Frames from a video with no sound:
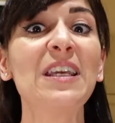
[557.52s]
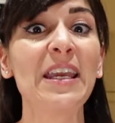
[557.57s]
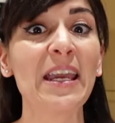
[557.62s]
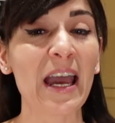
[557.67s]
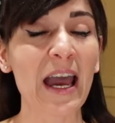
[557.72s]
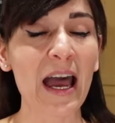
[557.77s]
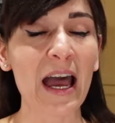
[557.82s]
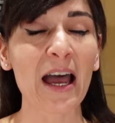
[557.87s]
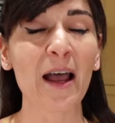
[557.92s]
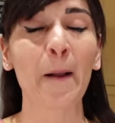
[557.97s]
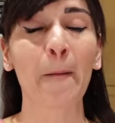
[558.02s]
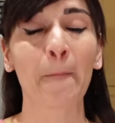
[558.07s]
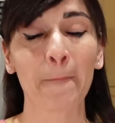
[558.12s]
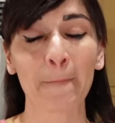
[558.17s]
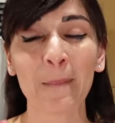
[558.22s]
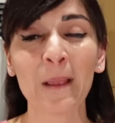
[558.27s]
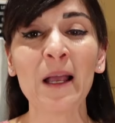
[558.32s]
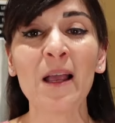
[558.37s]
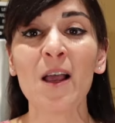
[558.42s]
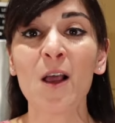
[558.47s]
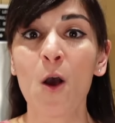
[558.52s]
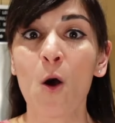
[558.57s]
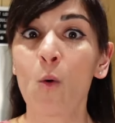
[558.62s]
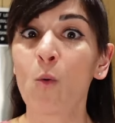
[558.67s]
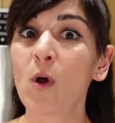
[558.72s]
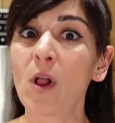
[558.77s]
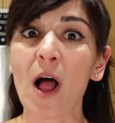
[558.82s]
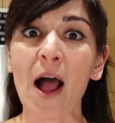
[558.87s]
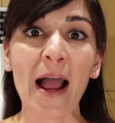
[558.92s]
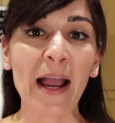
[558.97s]
yeah,
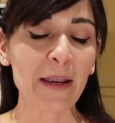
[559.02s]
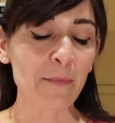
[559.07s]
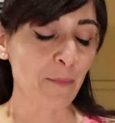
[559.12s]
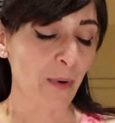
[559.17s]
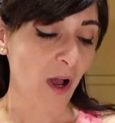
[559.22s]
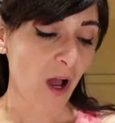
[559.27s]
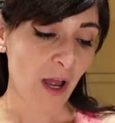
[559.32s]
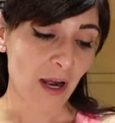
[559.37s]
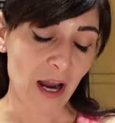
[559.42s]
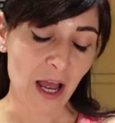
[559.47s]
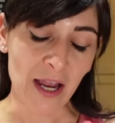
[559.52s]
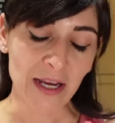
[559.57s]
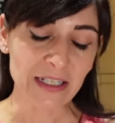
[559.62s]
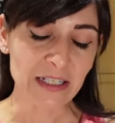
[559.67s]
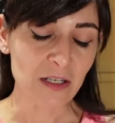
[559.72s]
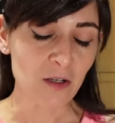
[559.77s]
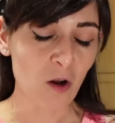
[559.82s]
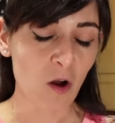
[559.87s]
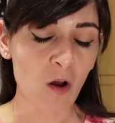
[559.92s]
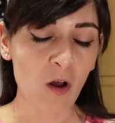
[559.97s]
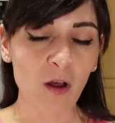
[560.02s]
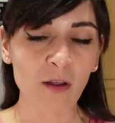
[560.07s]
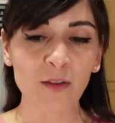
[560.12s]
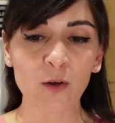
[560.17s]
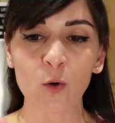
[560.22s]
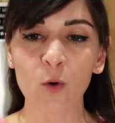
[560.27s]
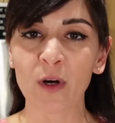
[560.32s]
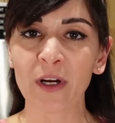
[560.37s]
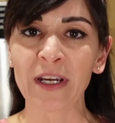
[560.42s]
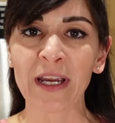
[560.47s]
well, I bought, I did all
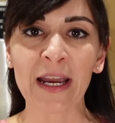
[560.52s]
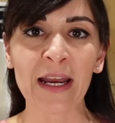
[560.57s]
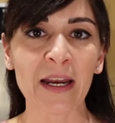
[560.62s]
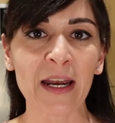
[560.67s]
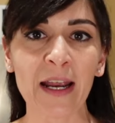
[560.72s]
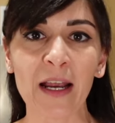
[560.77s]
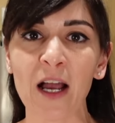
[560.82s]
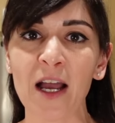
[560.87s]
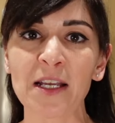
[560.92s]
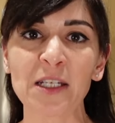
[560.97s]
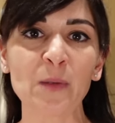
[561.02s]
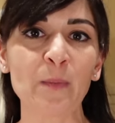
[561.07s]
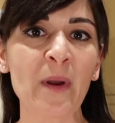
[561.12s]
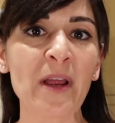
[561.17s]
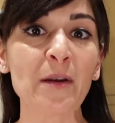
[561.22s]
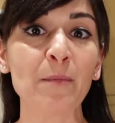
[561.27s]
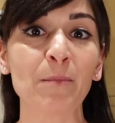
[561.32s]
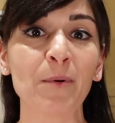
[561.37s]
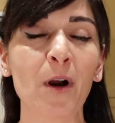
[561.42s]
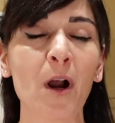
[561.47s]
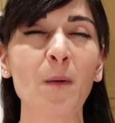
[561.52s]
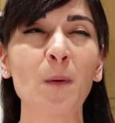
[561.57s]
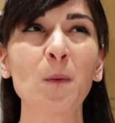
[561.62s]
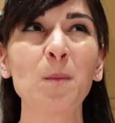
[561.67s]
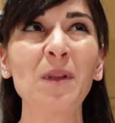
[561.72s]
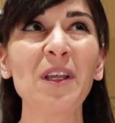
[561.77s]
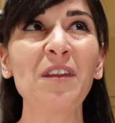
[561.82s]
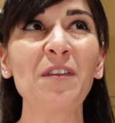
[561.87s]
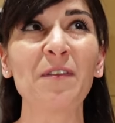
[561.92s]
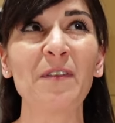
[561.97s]
the organic. I spent
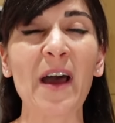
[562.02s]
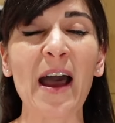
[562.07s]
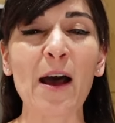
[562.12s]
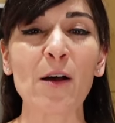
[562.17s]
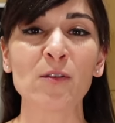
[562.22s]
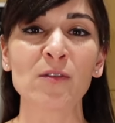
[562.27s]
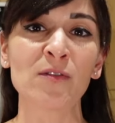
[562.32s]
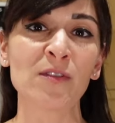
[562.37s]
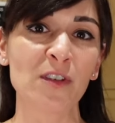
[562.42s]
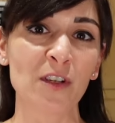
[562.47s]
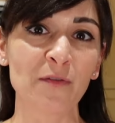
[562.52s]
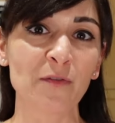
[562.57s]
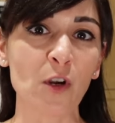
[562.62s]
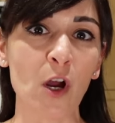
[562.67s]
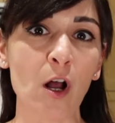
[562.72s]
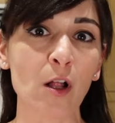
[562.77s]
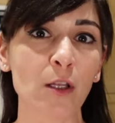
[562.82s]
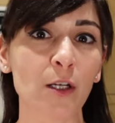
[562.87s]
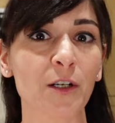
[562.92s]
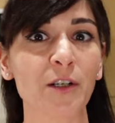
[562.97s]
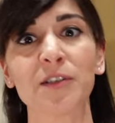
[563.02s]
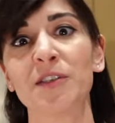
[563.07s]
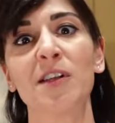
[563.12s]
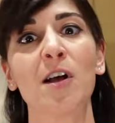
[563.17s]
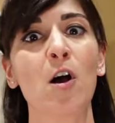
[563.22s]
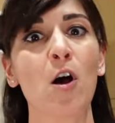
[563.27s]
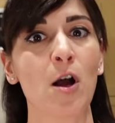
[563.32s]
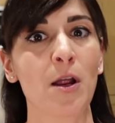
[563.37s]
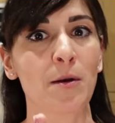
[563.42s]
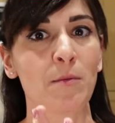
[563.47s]
probably thousands of dollars
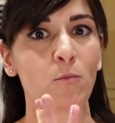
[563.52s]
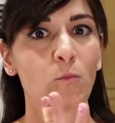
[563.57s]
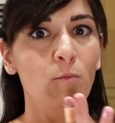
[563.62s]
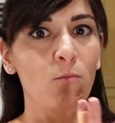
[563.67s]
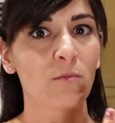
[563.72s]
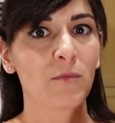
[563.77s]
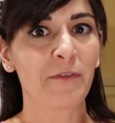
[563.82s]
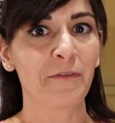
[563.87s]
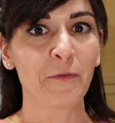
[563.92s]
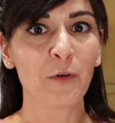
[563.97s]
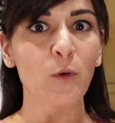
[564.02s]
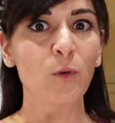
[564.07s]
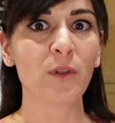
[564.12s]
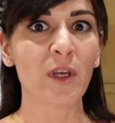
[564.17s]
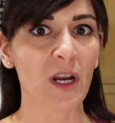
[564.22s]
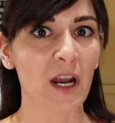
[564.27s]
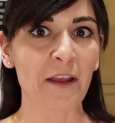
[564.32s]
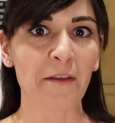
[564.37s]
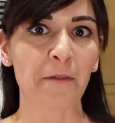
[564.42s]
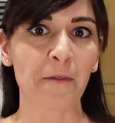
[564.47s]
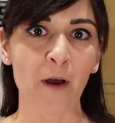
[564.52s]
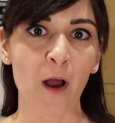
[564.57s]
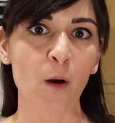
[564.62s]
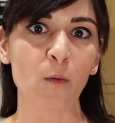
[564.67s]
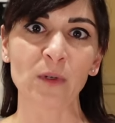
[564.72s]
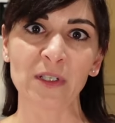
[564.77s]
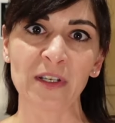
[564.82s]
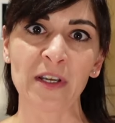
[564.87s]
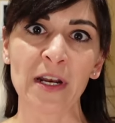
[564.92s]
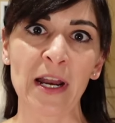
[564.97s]
on food that I
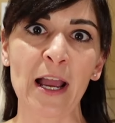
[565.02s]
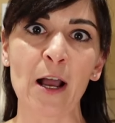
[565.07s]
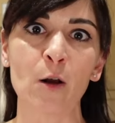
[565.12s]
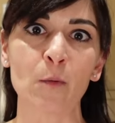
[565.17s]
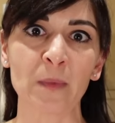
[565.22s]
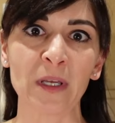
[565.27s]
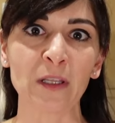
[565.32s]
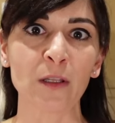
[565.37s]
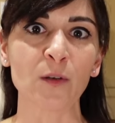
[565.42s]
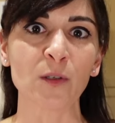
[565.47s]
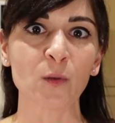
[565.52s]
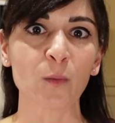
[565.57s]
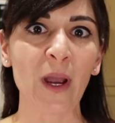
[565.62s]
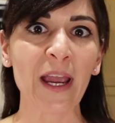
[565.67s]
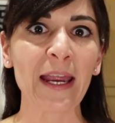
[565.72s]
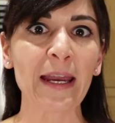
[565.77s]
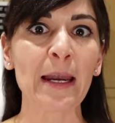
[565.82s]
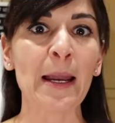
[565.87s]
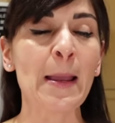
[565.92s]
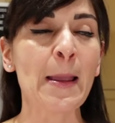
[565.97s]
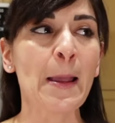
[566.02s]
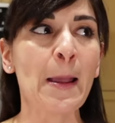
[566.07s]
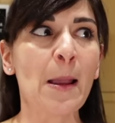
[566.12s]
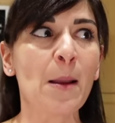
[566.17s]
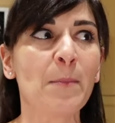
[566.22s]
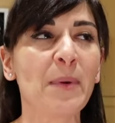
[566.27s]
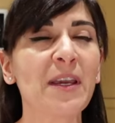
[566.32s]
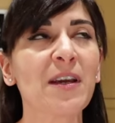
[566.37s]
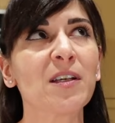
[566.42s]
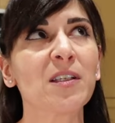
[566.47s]
thought was going to help me lose weight
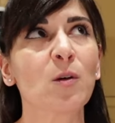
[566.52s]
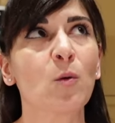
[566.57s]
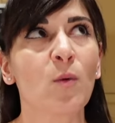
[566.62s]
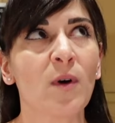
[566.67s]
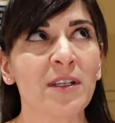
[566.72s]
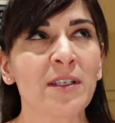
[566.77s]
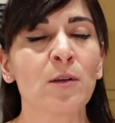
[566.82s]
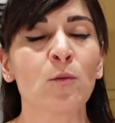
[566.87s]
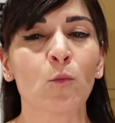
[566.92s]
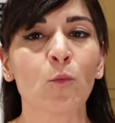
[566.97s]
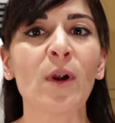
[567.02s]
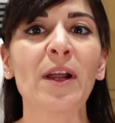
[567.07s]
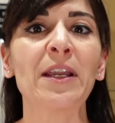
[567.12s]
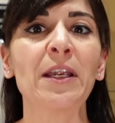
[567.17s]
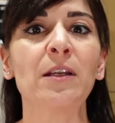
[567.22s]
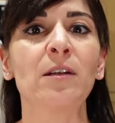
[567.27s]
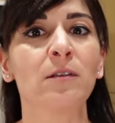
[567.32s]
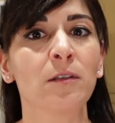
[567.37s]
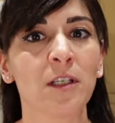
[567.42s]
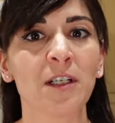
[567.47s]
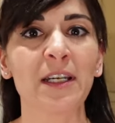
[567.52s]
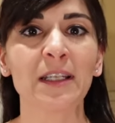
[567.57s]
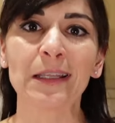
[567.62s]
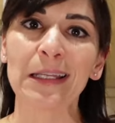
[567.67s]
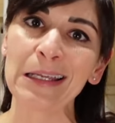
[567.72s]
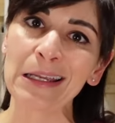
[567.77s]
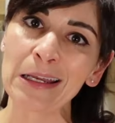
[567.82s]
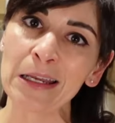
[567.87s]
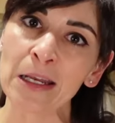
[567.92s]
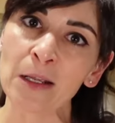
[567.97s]
because I wasn't ready to look at
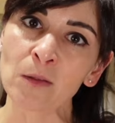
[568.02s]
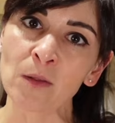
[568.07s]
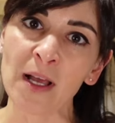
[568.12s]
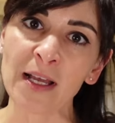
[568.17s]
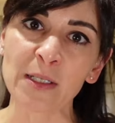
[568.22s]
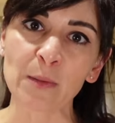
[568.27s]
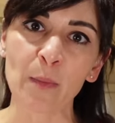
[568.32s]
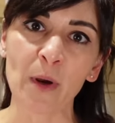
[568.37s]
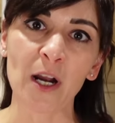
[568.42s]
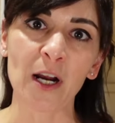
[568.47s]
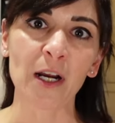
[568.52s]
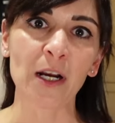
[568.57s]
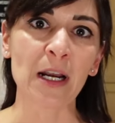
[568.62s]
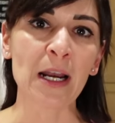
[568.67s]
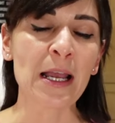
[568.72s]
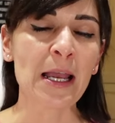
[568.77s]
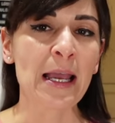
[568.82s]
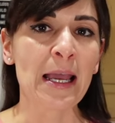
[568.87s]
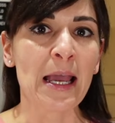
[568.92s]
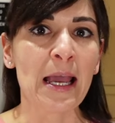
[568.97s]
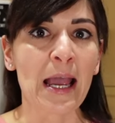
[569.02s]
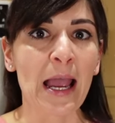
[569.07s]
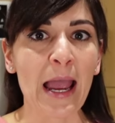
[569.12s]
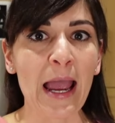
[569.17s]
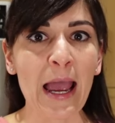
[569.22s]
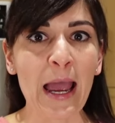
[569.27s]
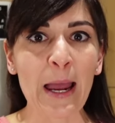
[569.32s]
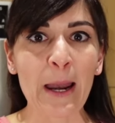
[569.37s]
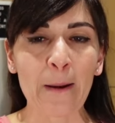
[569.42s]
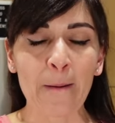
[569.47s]
the eating less part.
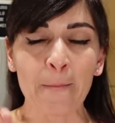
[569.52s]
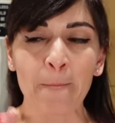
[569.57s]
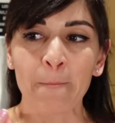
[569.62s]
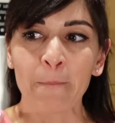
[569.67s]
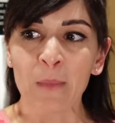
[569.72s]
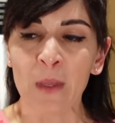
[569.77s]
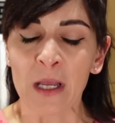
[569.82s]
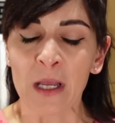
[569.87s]
And